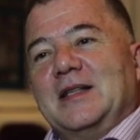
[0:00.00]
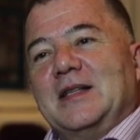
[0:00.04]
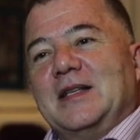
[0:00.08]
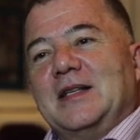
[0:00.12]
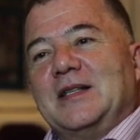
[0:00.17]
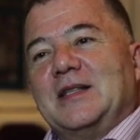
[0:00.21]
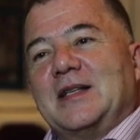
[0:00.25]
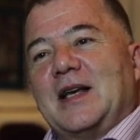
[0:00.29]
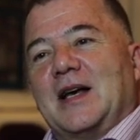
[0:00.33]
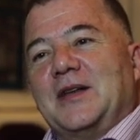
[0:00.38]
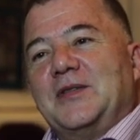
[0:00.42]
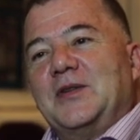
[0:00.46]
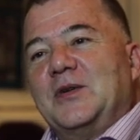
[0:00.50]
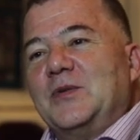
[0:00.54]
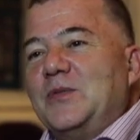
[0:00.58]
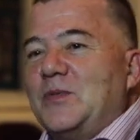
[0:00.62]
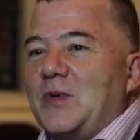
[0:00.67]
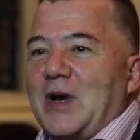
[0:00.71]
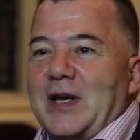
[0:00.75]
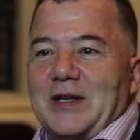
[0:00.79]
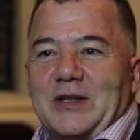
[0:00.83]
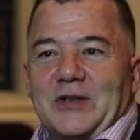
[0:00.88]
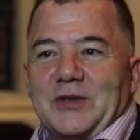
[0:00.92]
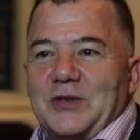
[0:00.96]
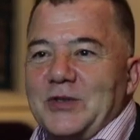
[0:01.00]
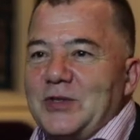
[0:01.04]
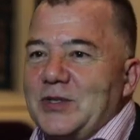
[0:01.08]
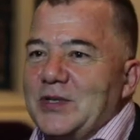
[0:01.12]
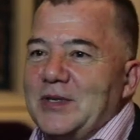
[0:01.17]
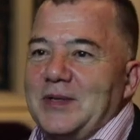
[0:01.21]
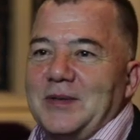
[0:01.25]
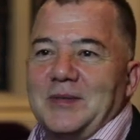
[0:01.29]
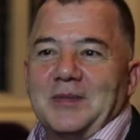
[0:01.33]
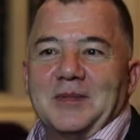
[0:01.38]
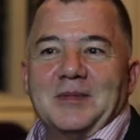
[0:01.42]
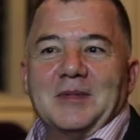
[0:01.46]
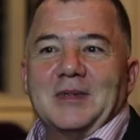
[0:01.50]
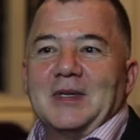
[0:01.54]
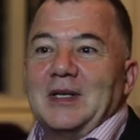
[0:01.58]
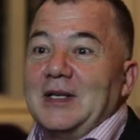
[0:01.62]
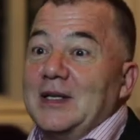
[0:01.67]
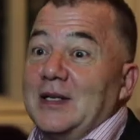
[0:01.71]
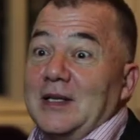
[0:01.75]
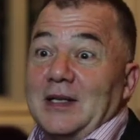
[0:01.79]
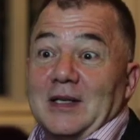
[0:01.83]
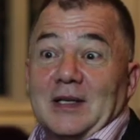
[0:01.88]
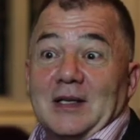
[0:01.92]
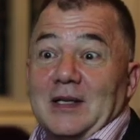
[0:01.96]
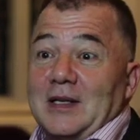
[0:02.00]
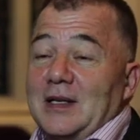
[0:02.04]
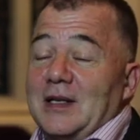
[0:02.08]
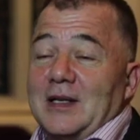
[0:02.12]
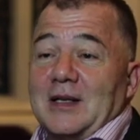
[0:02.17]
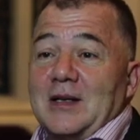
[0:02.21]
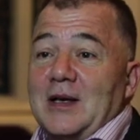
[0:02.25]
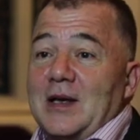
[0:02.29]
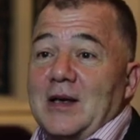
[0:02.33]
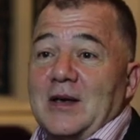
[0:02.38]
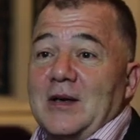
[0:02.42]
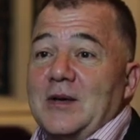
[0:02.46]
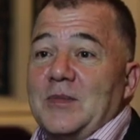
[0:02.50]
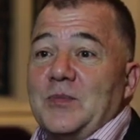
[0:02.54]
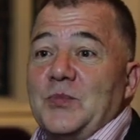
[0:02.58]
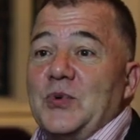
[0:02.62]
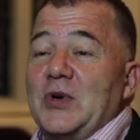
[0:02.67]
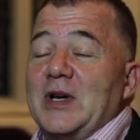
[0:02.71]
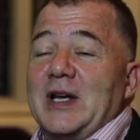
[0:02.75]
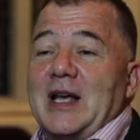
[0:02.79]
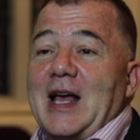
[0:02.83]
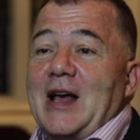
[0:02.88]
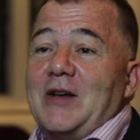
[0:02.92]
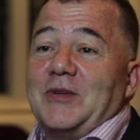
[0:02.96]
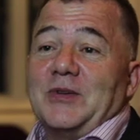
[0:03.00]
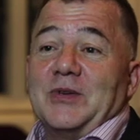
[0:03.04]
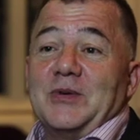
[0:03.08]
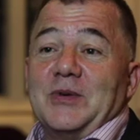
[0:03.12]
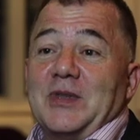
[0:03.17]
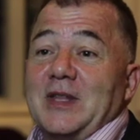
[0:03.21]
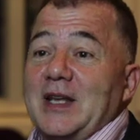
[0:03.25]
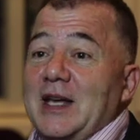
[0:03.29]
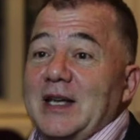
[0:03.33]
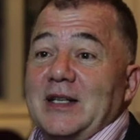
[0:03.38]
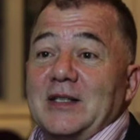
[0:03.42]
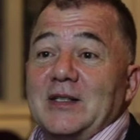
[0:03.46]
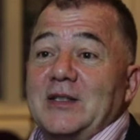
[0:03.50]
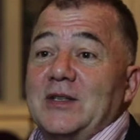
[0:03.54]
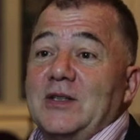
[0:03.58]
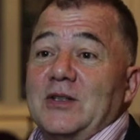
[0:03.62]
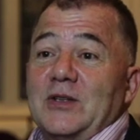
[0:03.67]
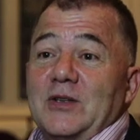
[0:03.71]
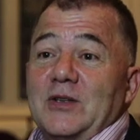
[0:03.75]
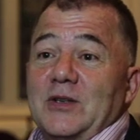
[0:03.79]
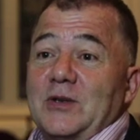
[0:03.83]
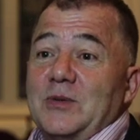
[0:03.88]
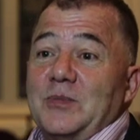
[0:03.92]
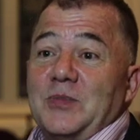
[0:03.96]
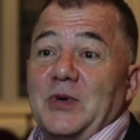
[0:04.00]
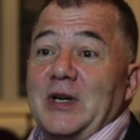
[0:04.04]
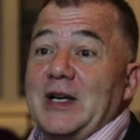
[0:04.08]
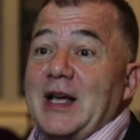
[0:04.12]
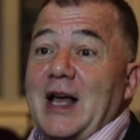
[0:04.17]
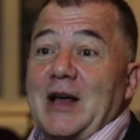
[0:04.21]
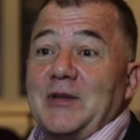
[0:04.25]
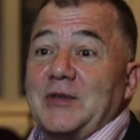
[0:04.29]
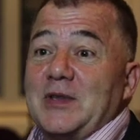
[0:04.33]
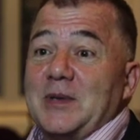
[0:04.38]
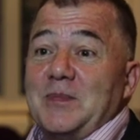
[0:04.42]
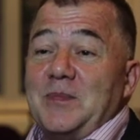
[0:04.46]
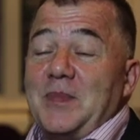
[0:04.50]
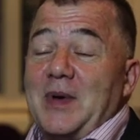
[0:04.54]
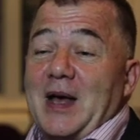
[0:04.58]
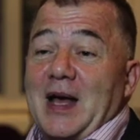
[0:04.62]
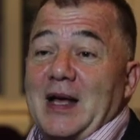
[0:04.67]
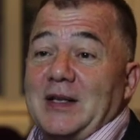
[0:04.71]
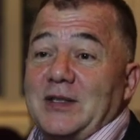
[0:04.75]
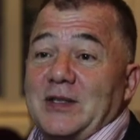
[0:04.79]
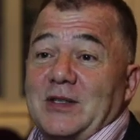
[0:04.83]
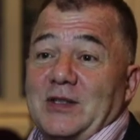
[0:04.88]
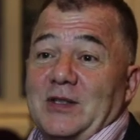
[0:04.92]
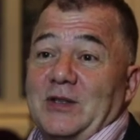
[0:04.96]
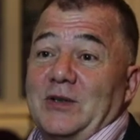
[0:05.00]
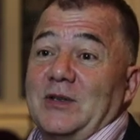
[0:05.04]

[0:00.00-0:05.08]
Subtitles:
these other writers bring out new things in you, bring out the best.